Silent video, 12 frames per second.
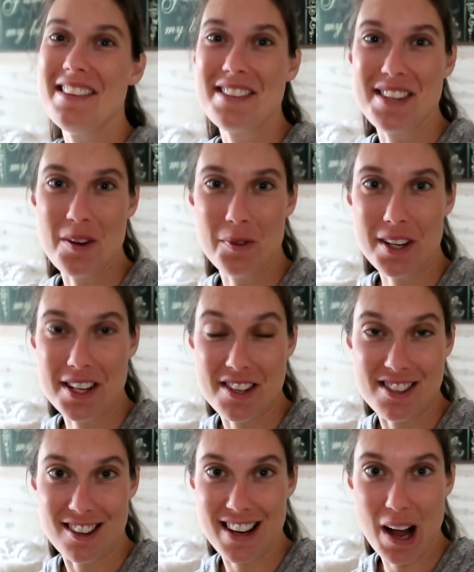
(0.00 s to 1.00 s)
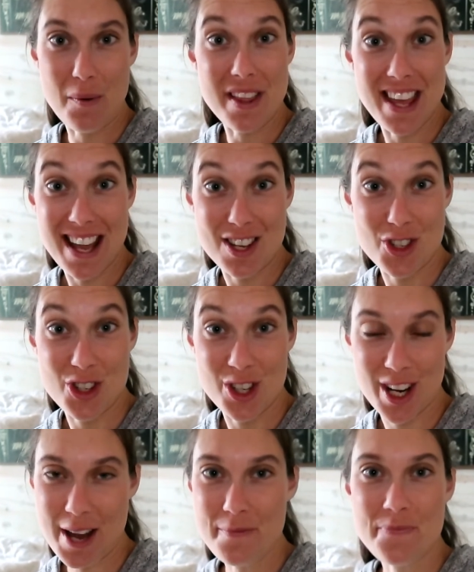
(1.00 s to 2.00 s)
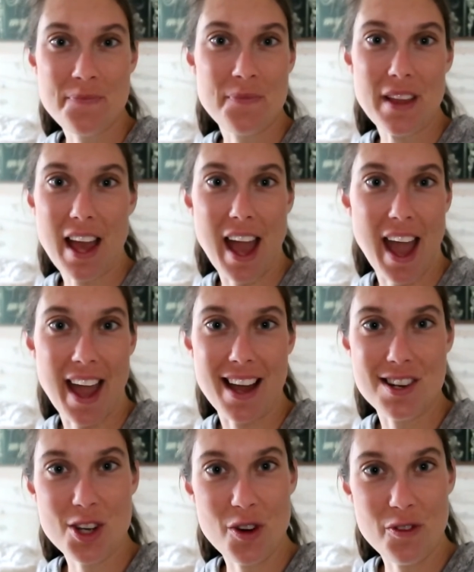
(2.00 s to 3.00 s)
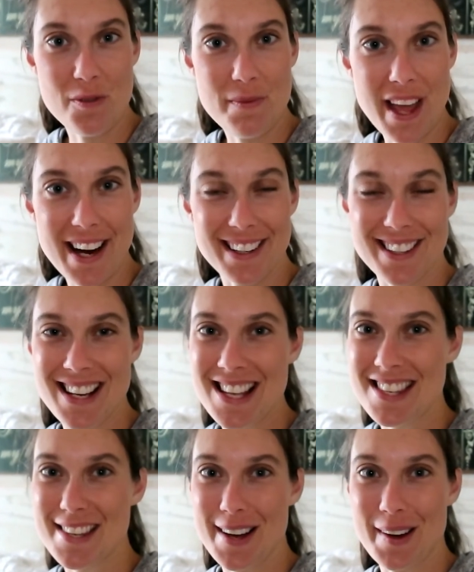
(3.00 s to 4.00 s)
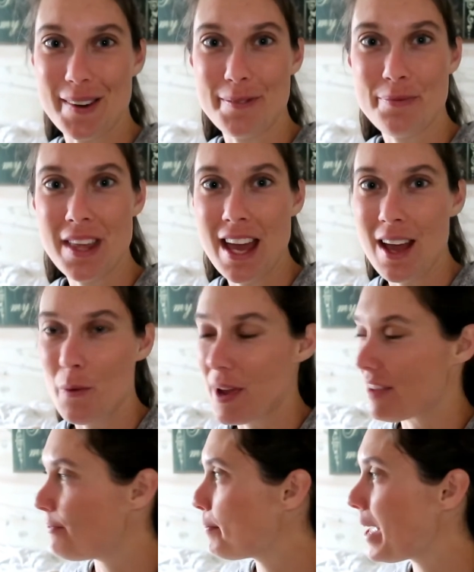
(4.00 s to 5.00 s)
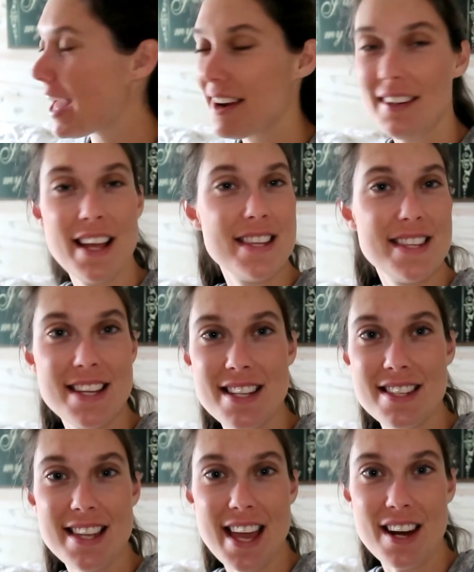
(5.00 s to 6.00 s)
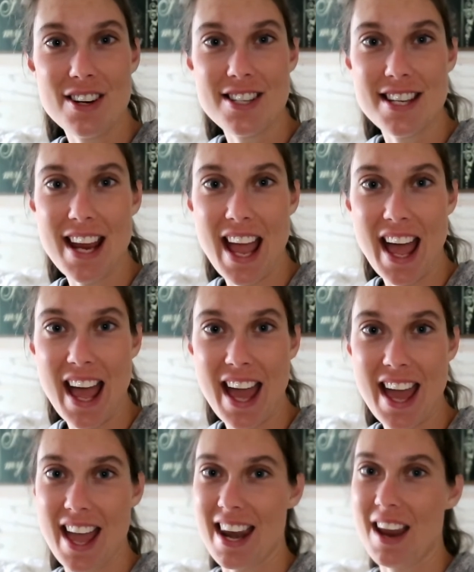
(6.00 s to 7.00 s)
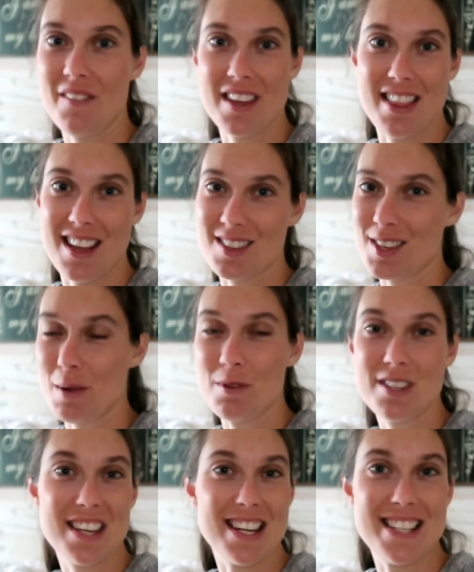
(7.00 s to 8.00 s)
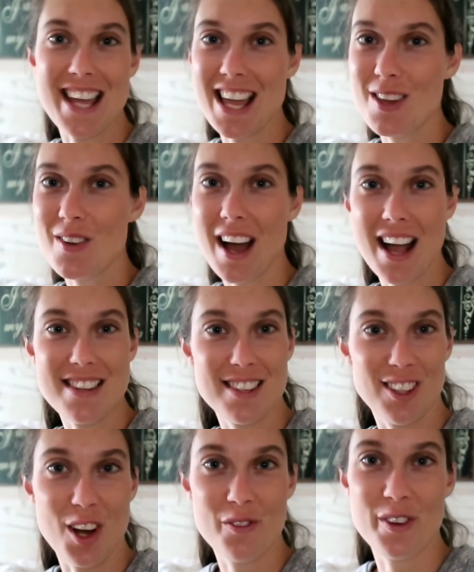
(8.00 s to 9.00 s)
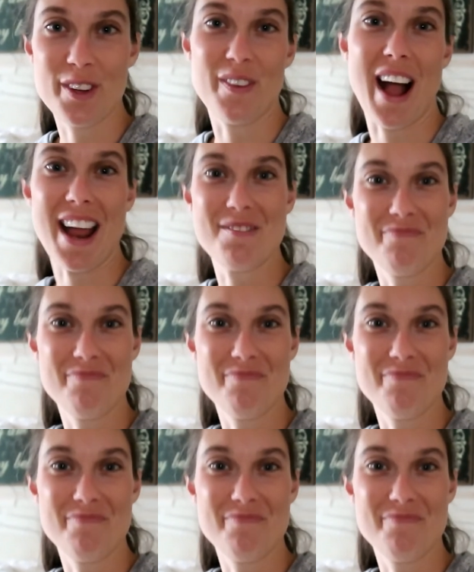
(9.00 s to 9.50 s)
So we're gonna start out with history and go from there. So we have piano lessons later today and everything. So I'm just gonna take you guys along for the ride.